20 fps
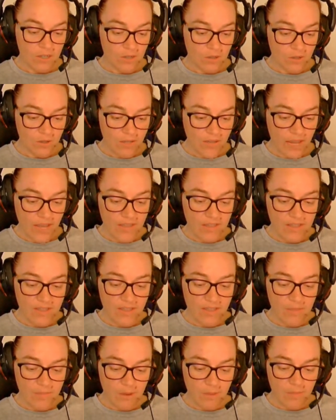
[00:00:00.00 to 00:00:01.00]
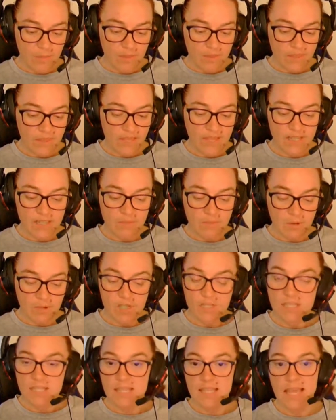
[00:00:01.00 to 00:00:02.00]
who gathered them up and thanked
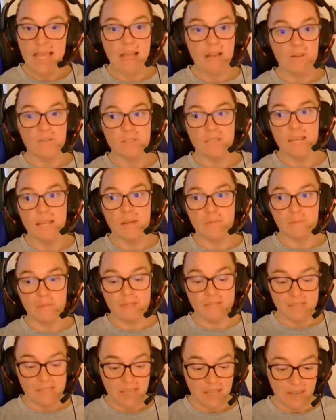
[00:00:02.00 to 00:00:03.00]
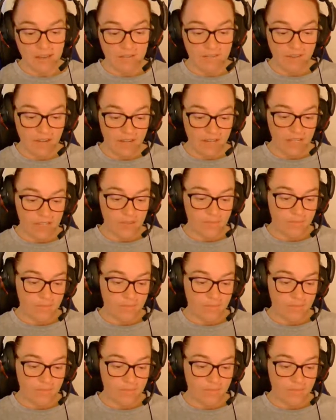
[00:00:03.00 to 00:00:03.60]
mercy the house hadn't been set afire.